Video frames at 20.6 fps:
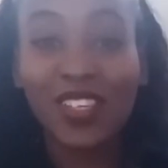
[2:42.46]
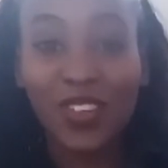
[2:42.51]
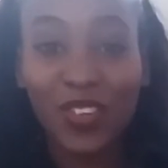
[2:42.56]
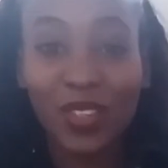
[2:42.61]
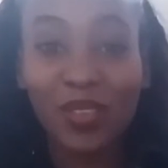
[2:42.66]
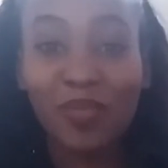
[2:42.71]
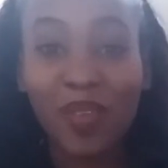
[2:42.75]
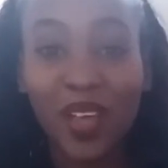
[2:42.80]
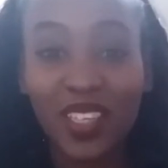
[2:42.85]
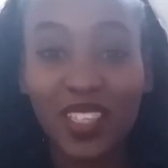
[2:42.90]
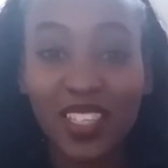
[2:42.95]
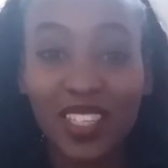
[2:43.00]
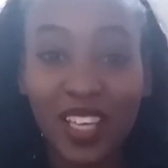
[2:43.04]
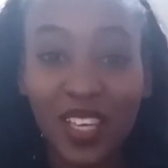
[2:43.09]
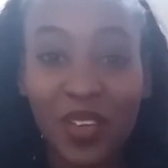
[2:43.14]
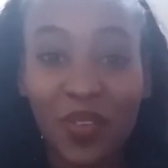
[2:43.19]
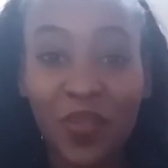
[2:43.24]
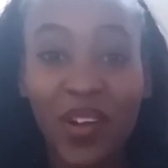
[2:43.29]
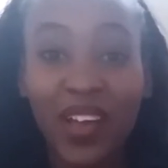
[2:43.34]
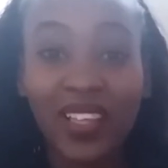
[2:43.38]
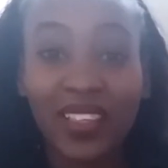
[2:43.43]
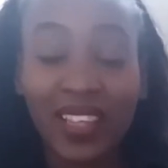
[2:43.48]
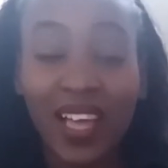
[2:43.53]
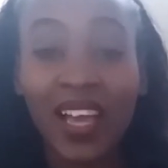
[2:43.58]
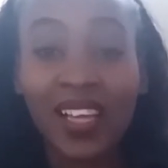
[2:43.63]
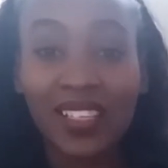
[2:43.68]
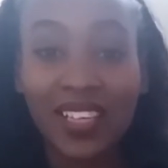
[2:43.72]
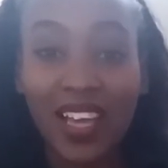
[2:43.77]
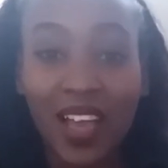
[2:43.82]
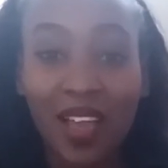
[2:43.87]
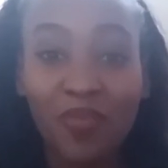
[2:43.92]
to know the person that you were at
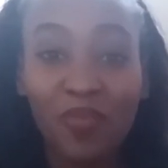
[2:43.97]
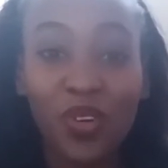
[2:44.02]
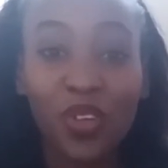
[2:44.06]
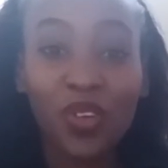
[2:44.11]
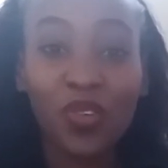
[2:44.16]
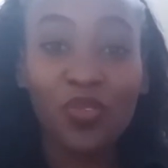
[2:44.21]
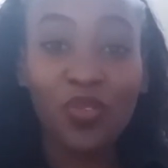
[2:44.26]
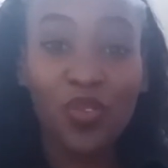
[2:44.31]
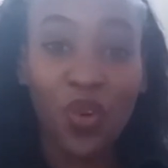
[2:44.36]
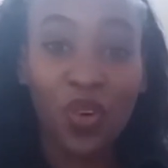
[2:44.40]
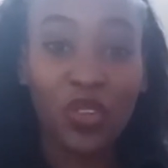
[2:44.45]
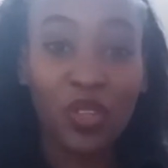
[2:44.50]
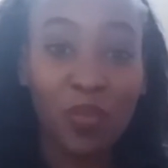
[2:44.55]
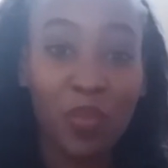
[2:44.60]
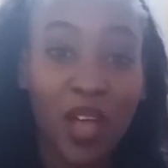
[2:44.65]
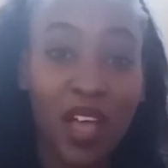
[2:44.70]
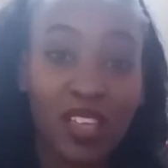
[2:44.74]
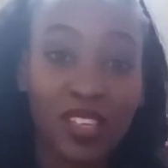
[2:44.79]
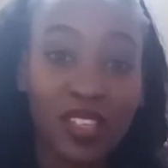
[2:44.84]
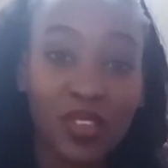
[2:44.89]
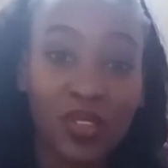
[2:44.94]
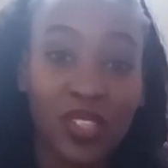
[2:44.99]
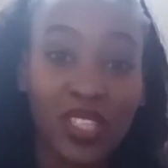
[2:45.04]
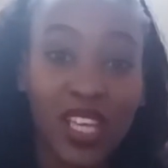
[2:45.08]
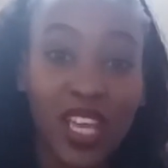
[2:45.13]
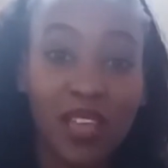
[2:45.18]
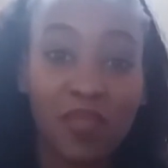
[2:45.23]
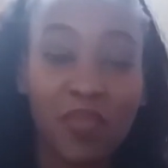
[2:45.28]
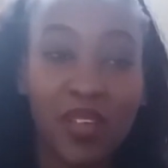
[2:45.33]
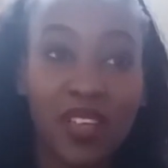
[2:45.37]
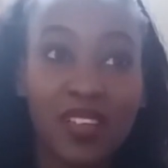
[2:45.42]
that time when you wrote the personal
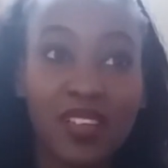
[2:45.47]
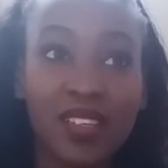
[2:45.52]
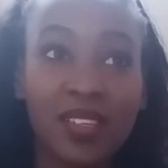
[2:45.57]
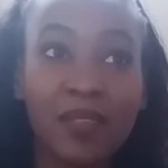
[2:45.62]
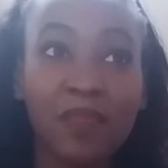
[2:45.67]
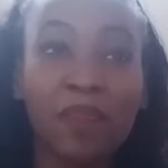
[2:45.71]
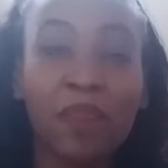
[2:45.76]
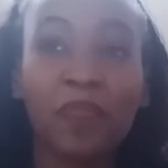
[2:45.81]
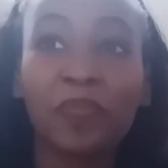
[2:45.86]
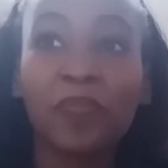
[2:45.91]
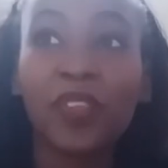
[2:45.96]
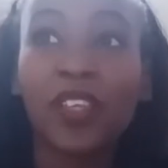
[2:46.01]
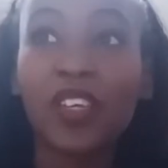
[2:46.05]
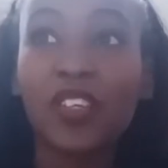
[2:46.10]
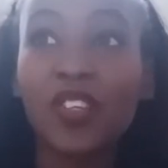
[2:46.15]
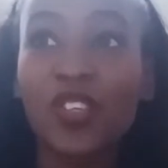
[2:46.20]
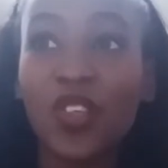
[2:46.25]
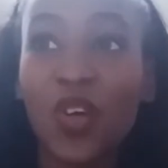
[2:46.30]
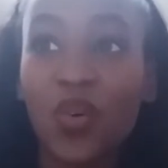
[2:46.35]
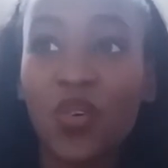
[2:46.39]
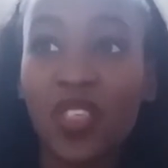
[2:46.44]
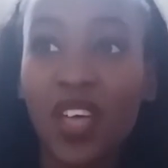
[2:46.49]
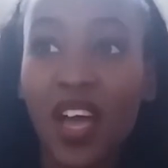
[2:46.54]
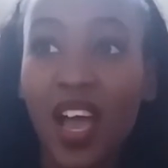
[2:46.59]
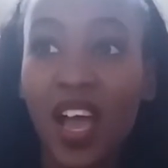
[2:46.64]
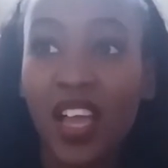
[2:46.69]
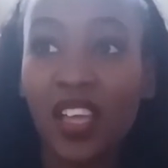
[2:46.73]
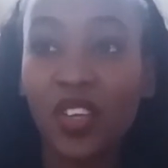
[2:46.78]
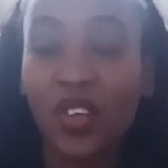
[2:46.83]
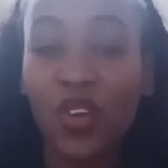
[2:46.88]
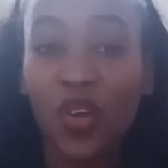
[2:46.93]
statement, so
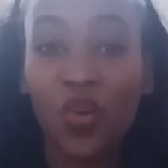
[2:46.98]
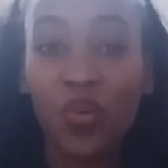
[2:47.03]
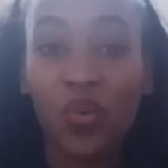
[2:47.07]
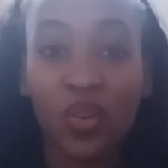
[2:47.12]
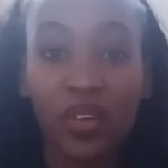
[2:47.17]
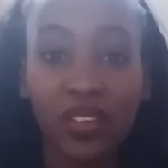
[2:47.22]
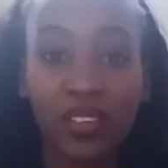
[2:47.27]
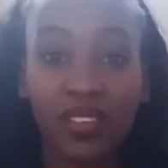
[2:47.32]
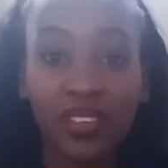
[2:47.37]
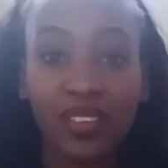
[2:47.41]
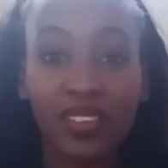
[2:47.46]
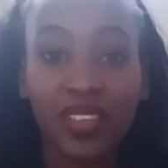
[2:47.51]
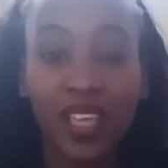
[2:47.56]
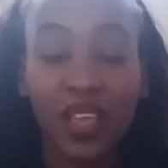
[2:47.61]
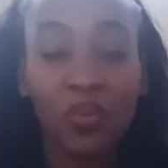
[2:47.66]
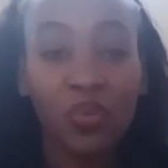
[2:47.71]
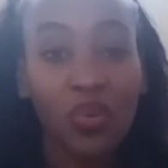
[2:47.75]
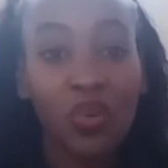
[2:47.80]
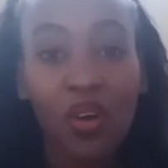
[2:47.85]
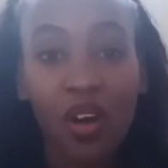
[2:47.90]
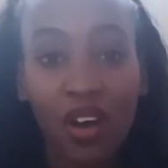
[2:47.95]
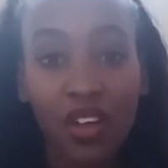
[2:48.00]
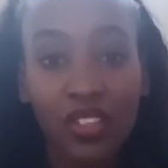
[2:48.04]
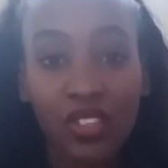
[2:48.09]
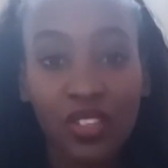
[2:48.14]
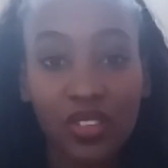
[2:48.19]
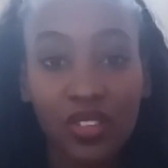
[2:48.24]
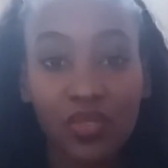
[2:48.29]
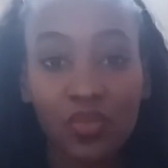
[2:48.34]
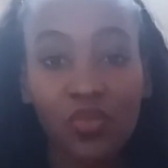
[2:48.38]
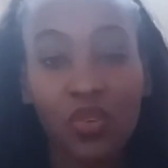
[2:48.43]
that they will
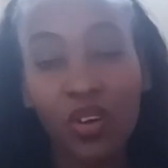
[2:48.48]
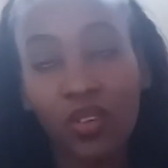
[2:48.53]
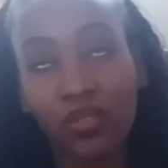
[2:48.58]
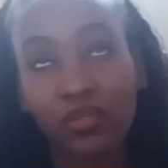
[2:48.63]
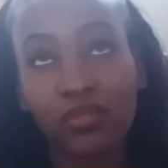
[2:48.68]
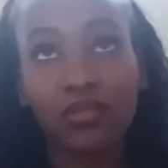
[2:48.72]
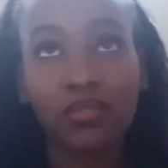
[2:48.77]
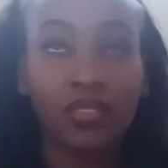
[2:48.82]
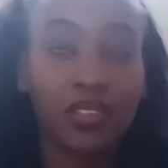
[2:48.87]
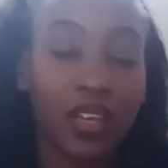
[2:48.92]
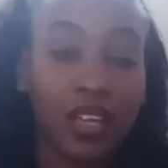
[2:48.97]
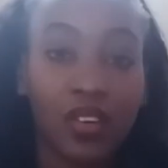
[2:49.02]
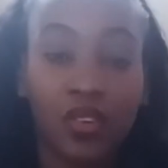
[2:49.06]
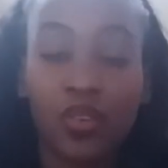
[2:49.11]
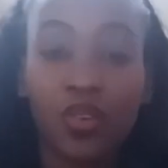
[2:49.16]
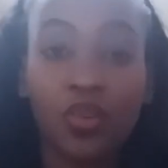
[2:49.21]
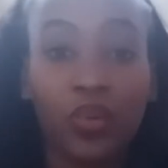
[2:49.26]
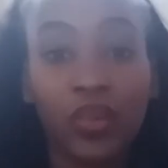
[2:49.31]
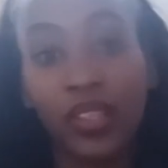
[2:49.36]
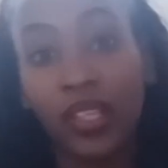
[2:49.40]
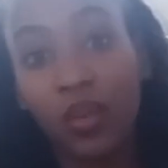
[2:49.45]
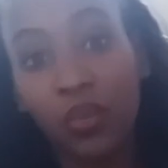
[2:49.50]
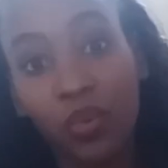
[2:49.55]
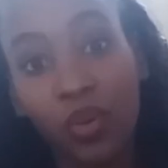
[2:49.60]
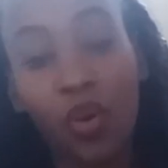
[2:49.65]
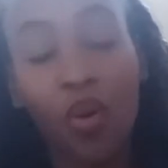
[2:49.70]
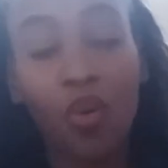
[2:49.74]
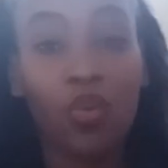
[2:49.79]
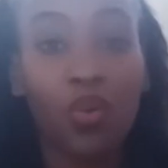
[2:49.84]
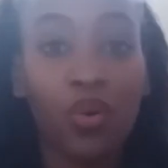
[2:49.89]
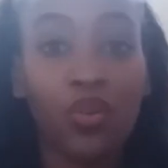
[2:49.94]
ask. Well, I don't know what they
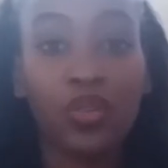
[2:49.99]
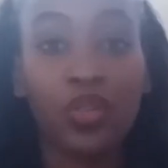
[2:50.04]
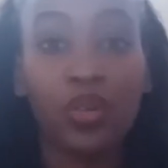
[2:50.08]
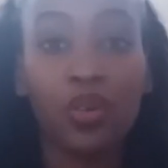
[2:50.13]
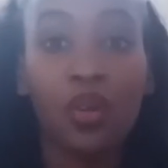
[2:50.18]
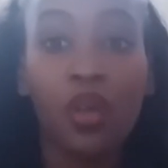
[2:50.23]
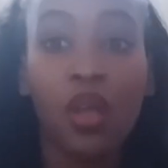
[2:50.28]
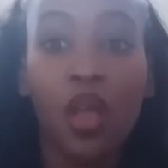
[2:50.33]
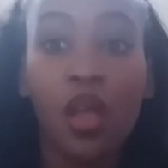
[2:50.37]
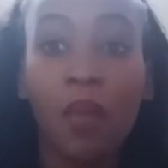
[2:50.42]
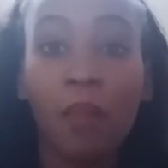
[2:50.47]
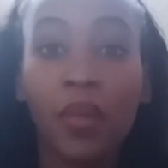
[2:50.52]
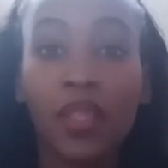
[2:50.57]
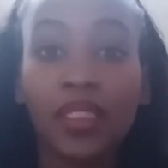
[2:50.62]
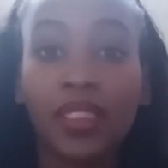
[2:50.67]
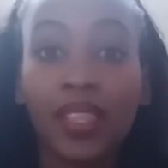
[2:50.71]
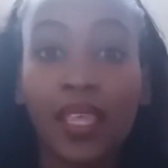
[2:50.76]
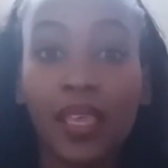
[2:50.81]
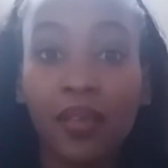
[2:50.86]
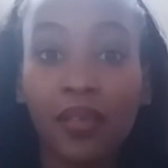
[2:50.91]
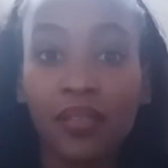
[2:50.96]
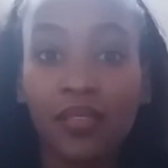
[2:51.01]
will or won't do, but